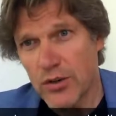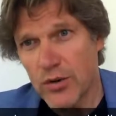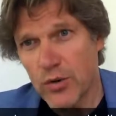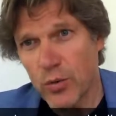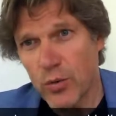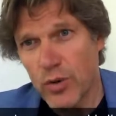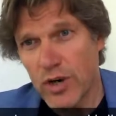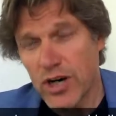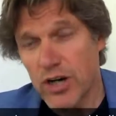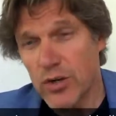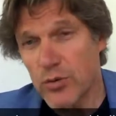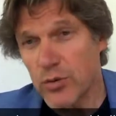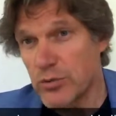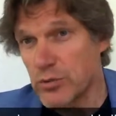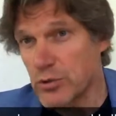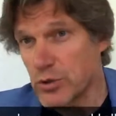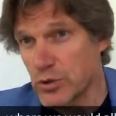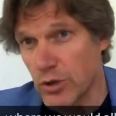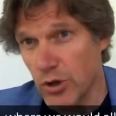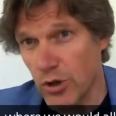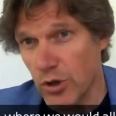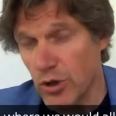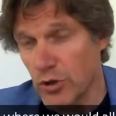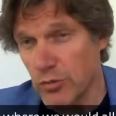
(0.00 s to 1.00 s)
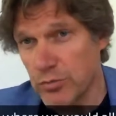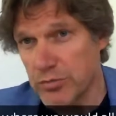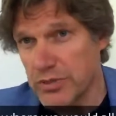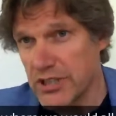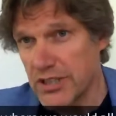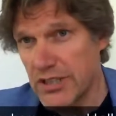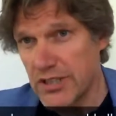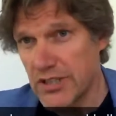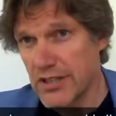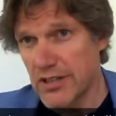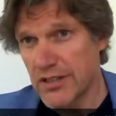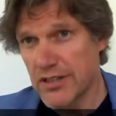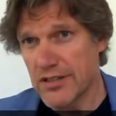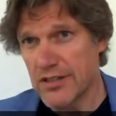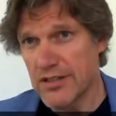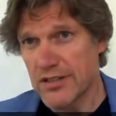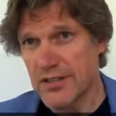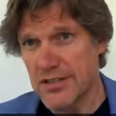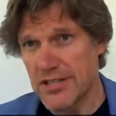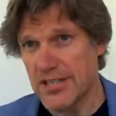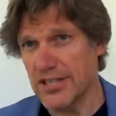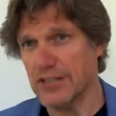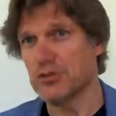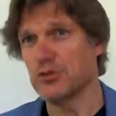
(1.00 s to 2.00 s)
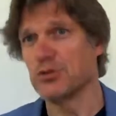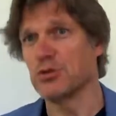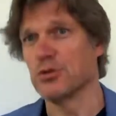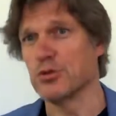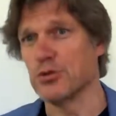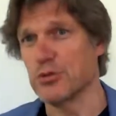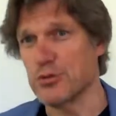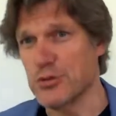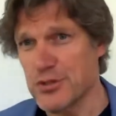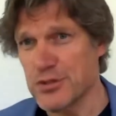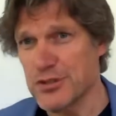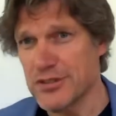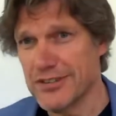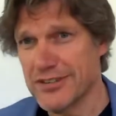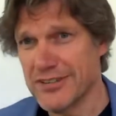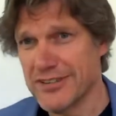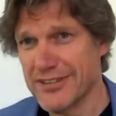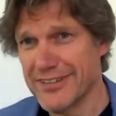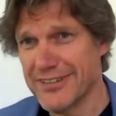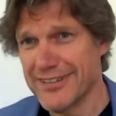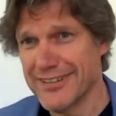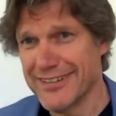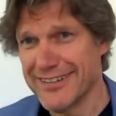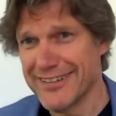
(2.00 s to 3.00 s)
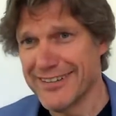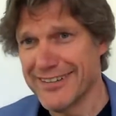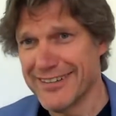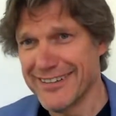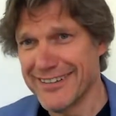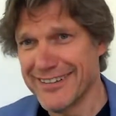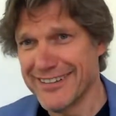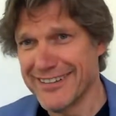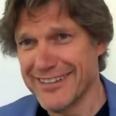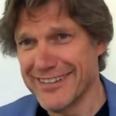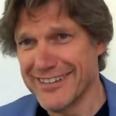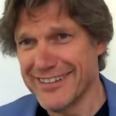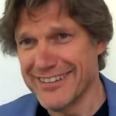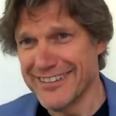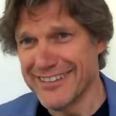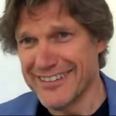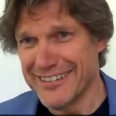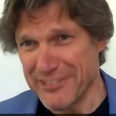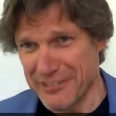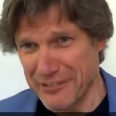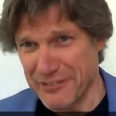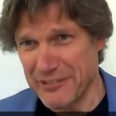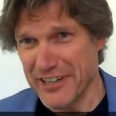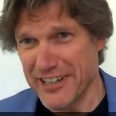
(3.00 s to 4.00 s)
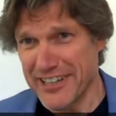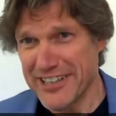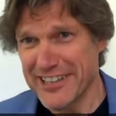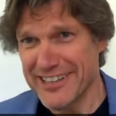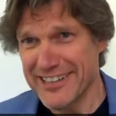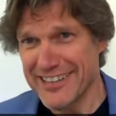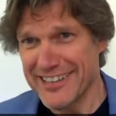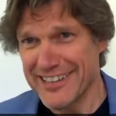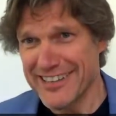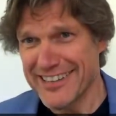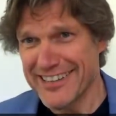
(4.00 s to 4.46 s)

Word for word: where we would all be Sadhgurus, right?